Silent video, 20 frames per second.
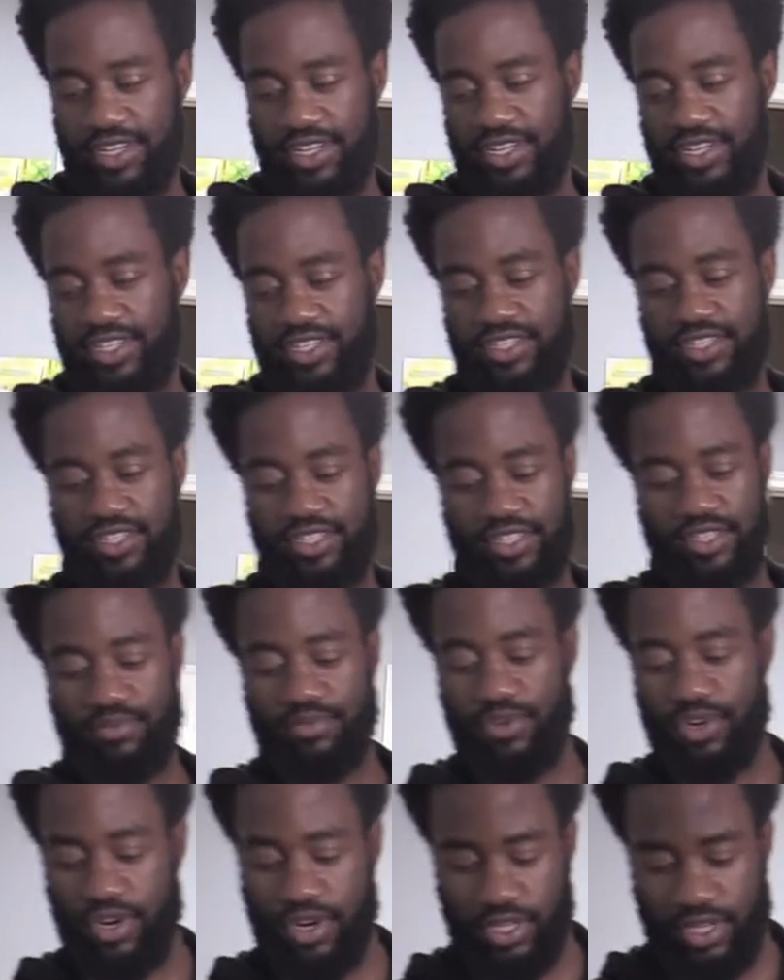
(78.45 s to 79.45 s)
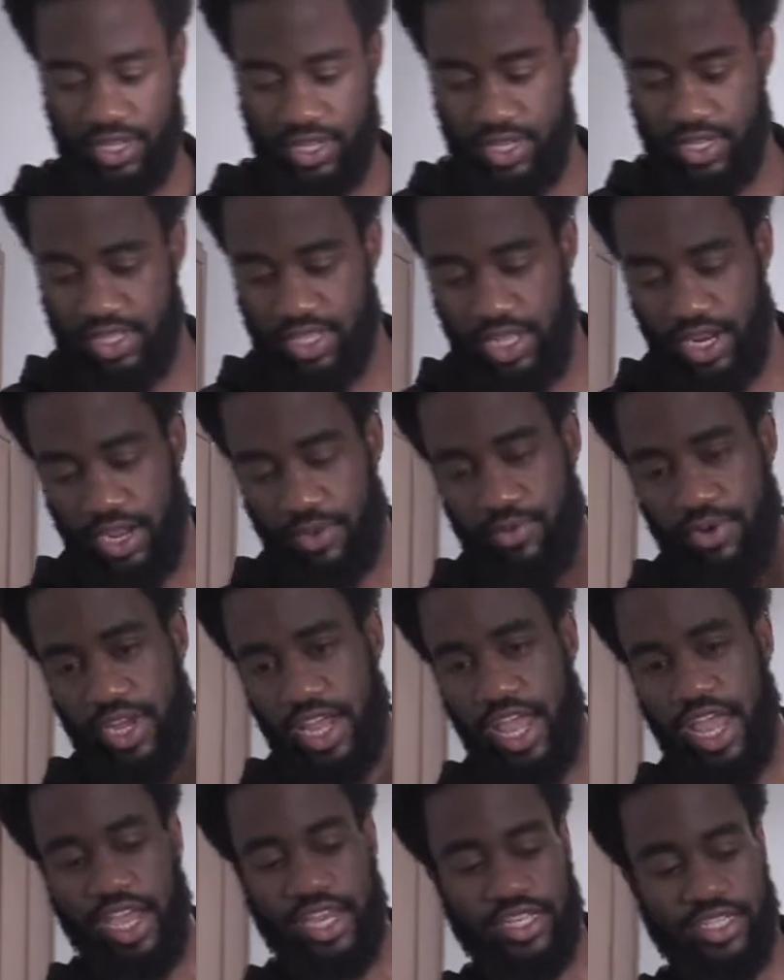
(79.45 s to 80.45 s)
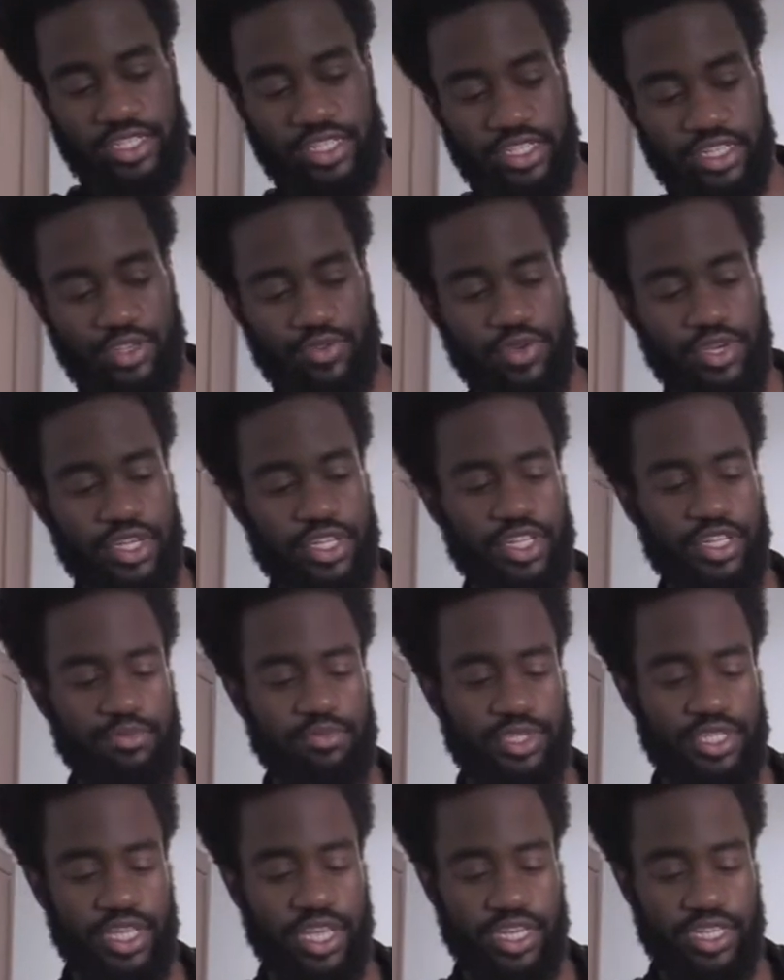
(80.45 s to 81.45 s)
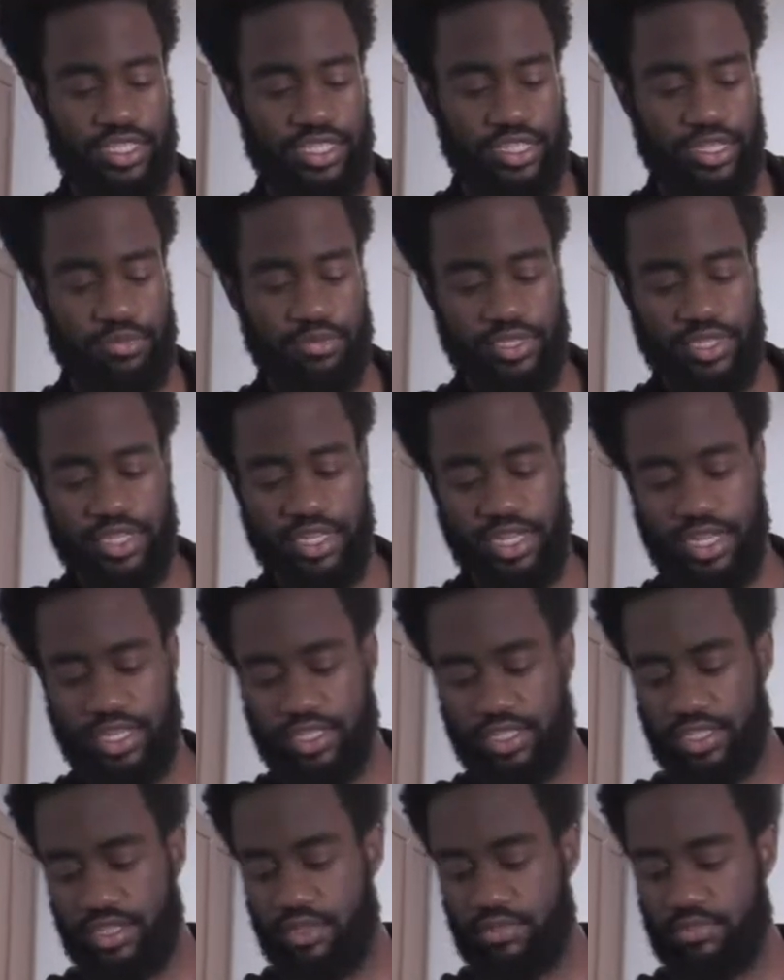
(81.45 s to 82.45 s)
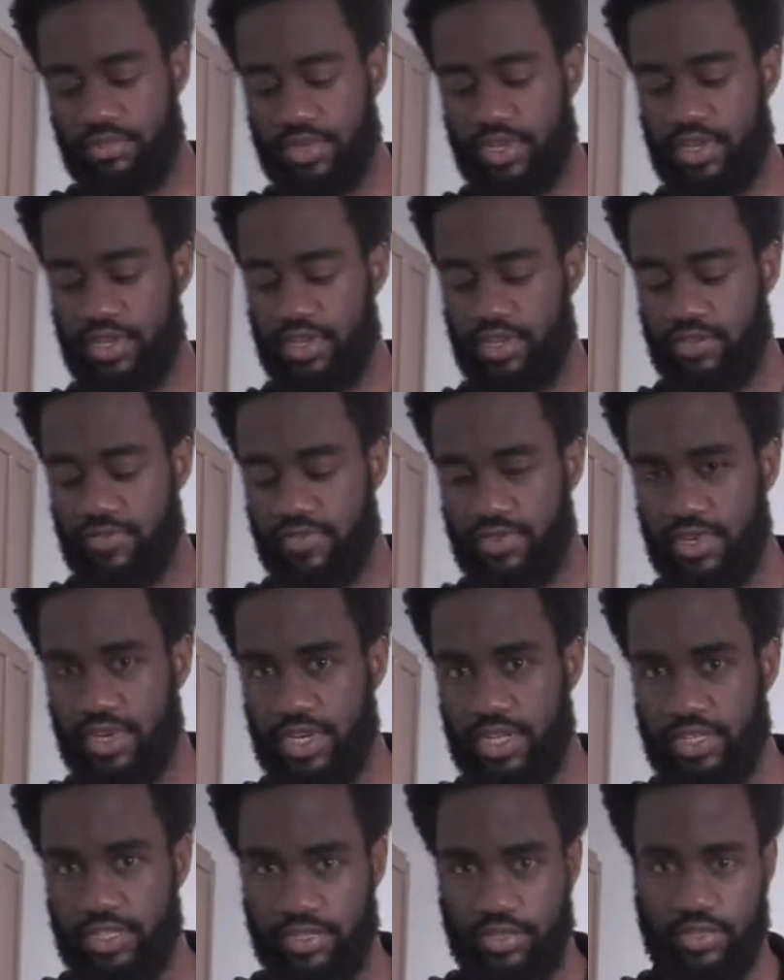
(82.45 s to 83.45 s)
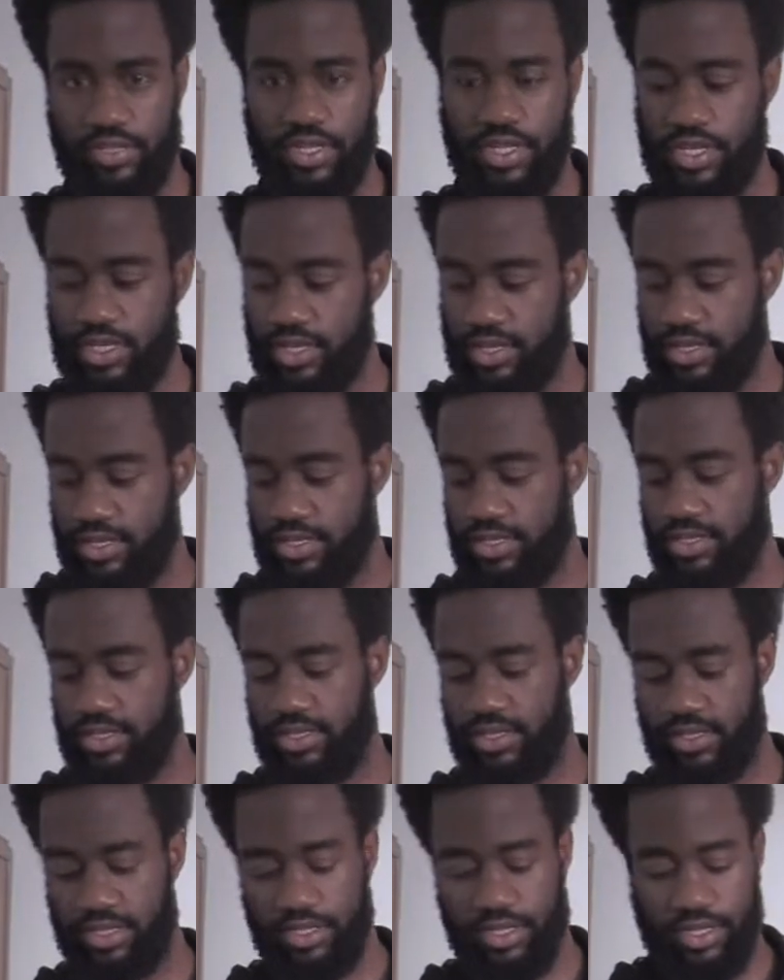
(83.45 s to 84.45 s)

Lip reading: This is some garlic that I will actually quickly be taking some to dice up. Forgot to do that, guys.